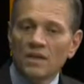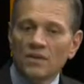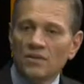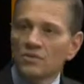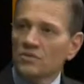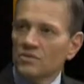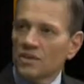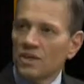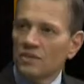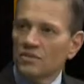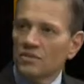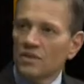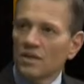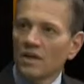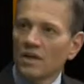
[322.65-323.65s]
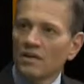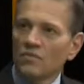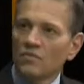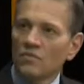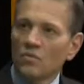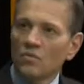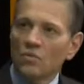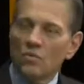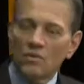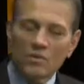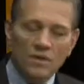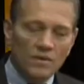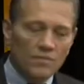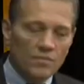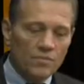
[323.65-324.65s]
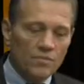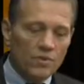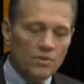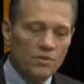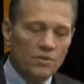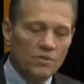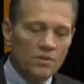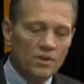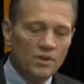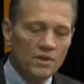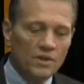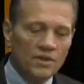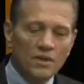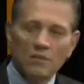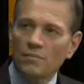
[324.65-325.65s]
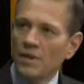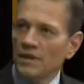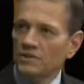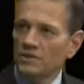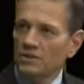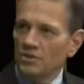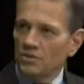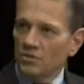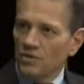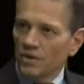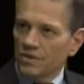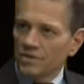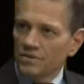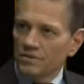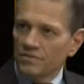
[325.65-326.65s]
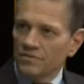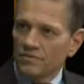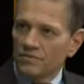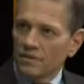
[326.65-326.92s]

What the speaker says: either saved a life or precluded a bad situation